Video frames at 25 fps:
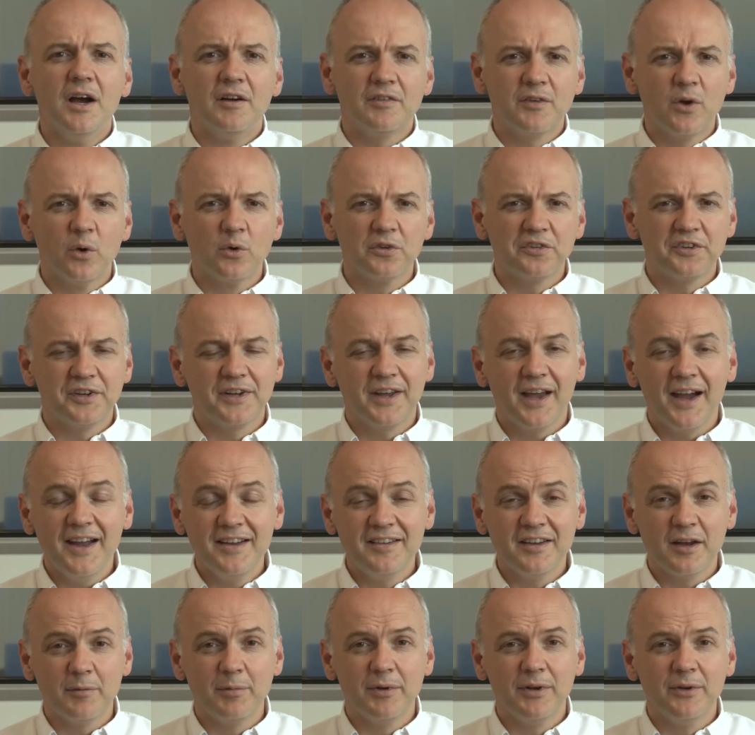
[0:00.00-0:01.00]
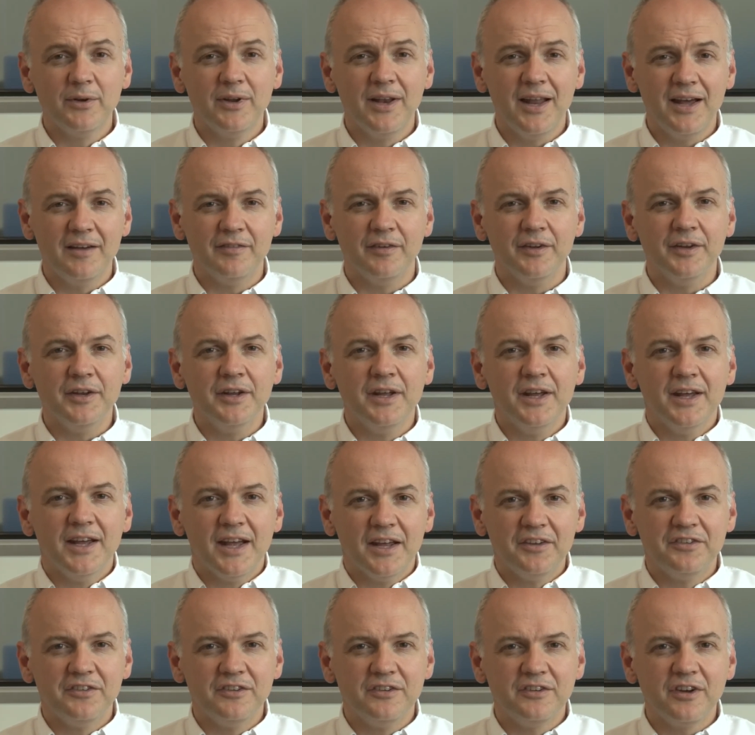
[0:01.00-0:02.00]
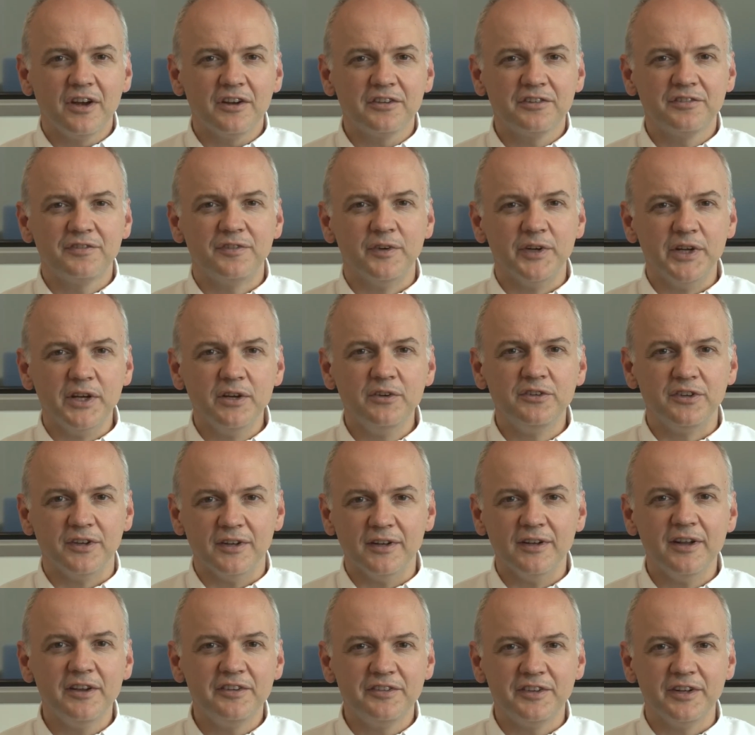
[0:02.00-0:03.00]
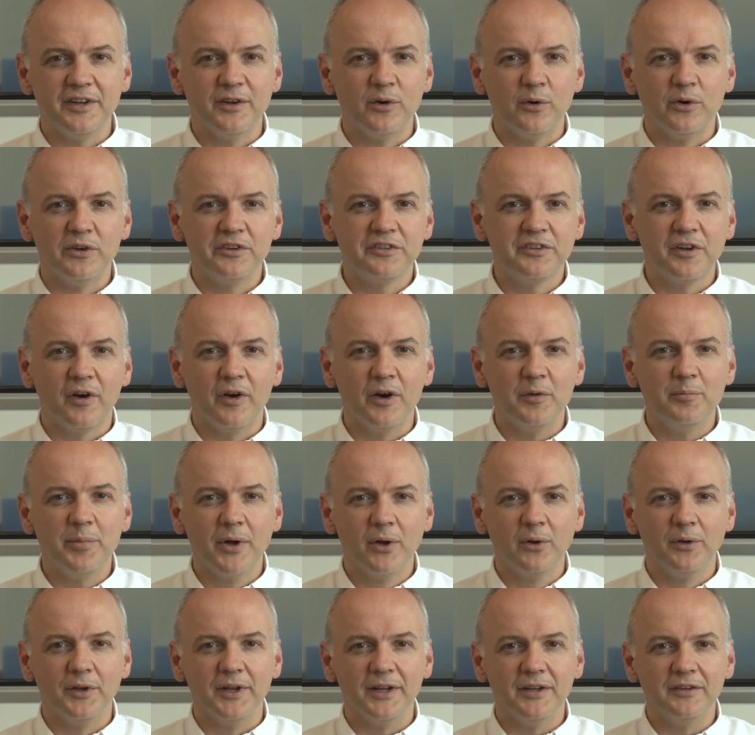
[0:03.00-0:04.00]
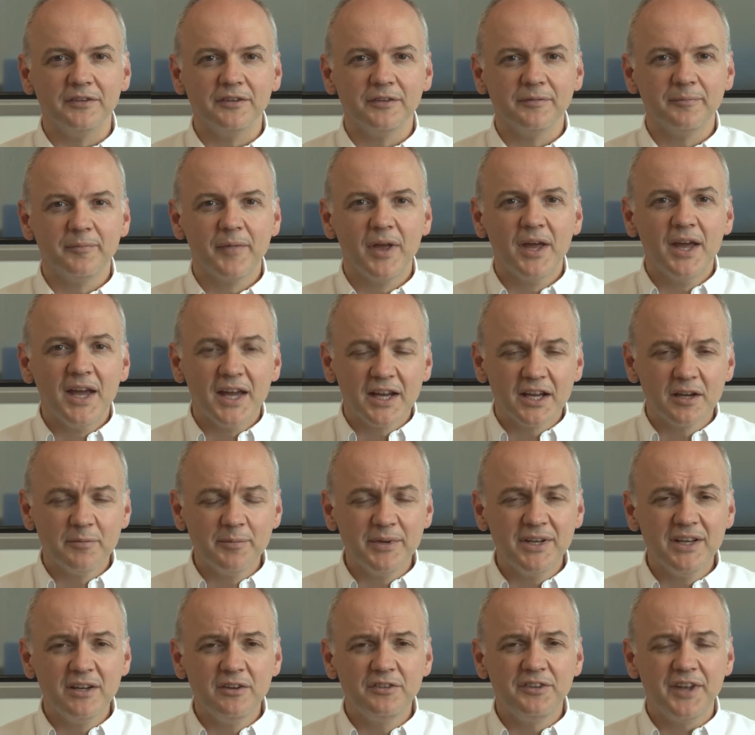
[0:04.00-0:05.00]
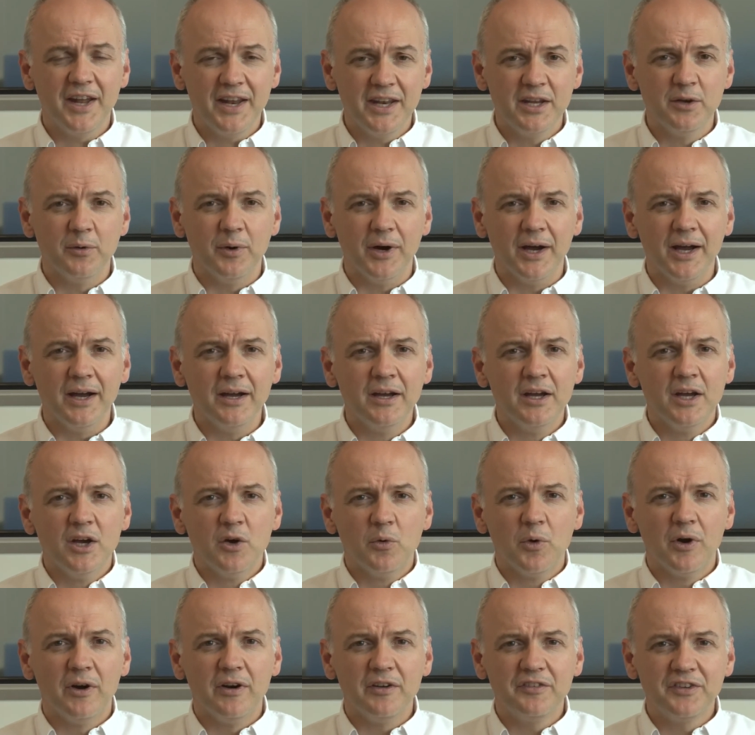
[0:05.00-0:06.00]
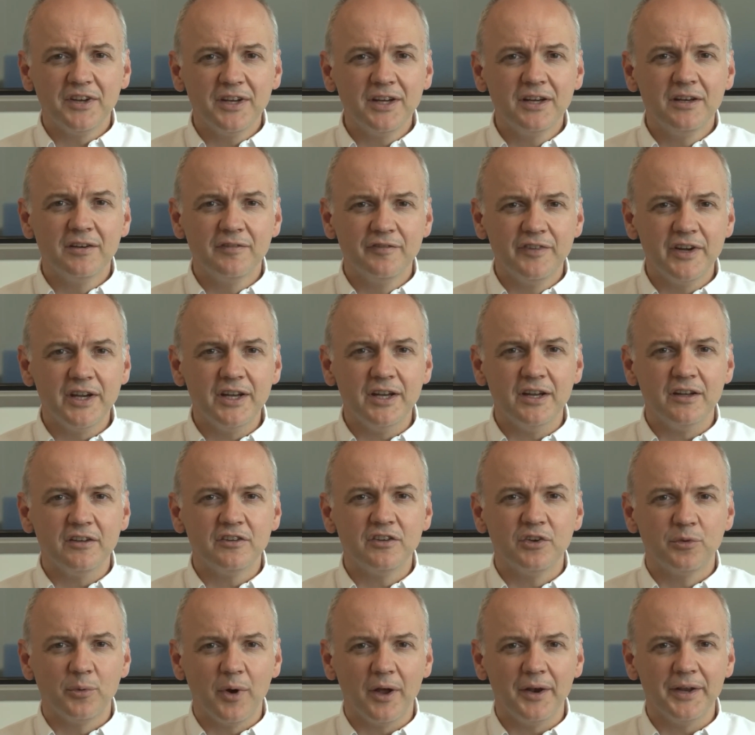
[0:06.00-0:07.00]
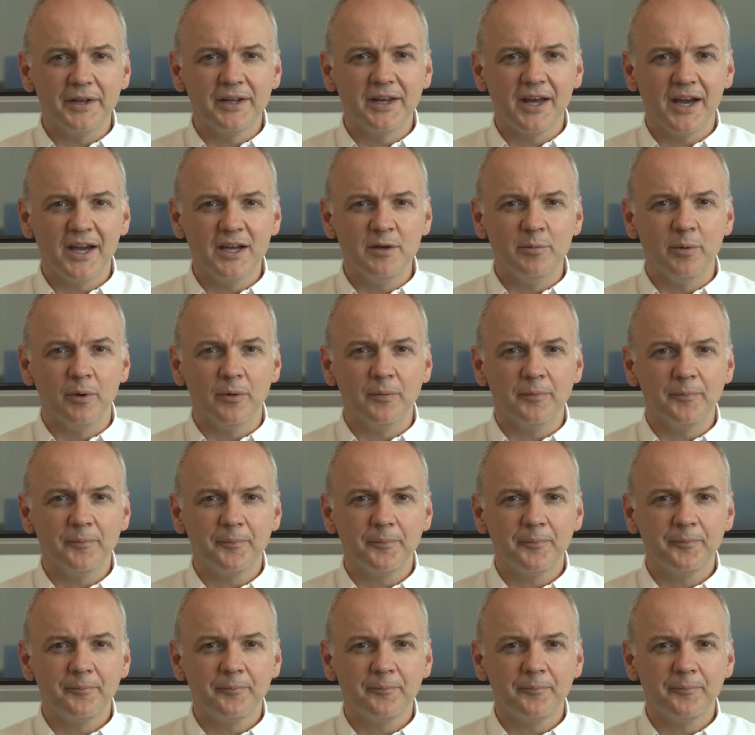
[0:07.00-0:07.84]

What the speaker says: Of course, the KW11 isn't just for use in listed or historic buildings. It can be used anywhere where it's inconvenient to run a cable.